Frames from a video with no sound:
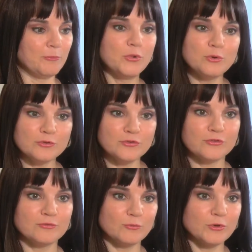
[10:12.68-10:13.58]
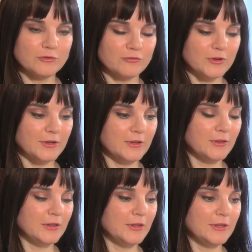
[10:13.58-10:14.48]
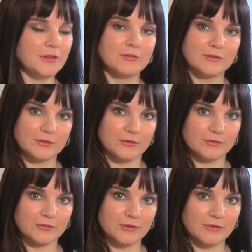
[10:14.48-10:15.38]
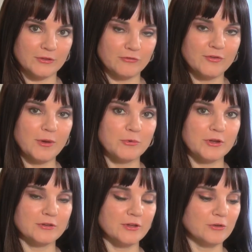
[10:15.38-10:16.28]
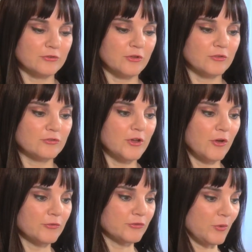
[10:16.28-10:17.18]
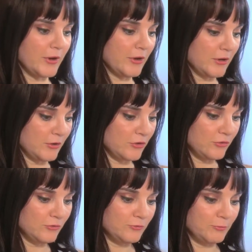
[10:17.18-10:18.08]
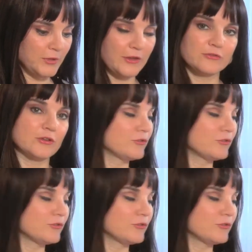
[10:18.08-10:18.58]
Boots wouldn't fit in the fabric containers on the shelf, so I got a huge plastic